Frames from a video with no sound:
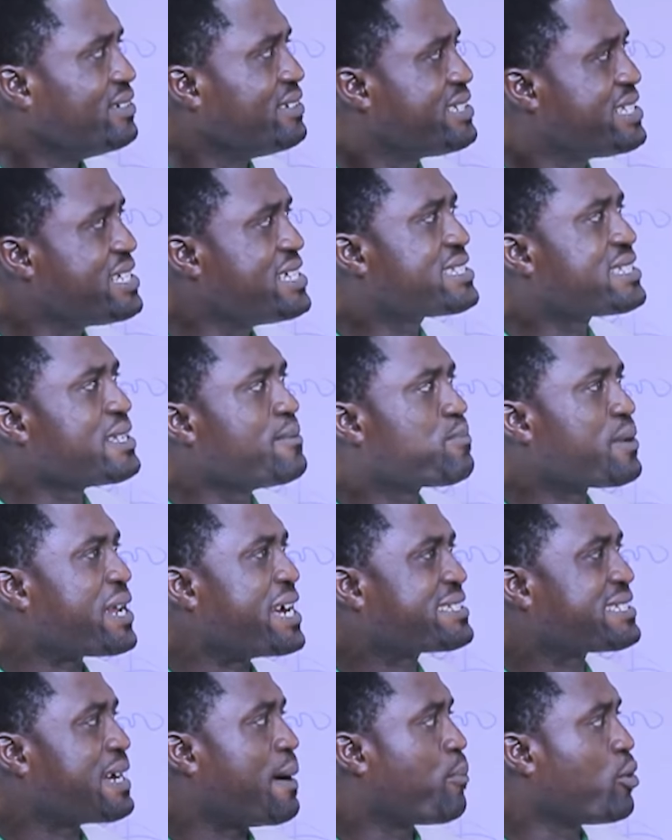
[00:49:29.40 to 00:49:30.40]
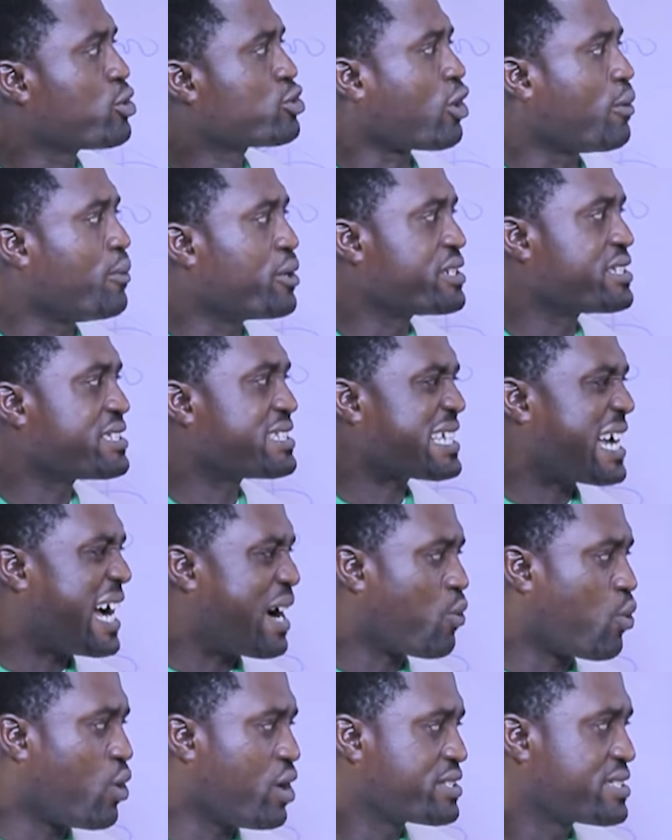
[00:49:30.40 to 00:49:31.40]
this implies that both commodities
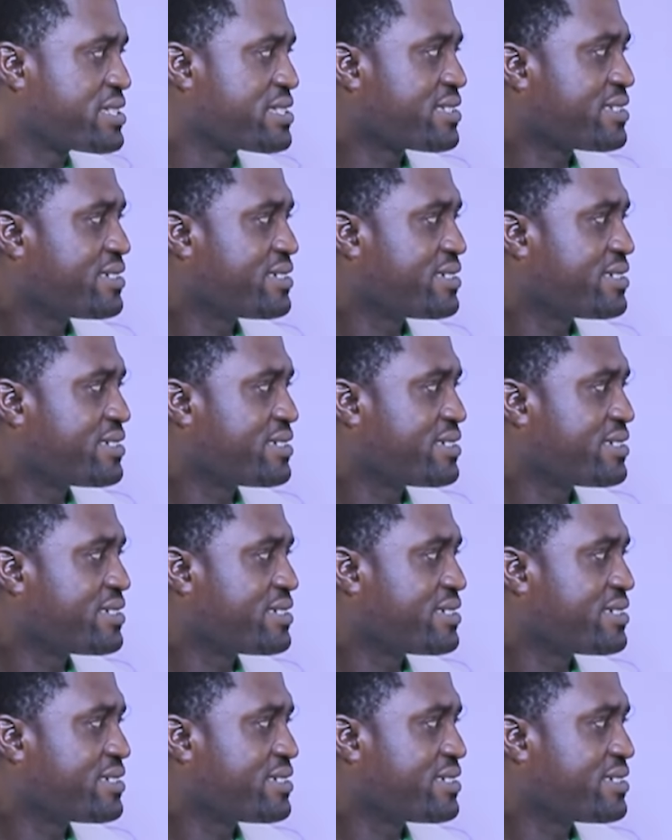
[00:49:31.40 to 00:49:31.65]
are what?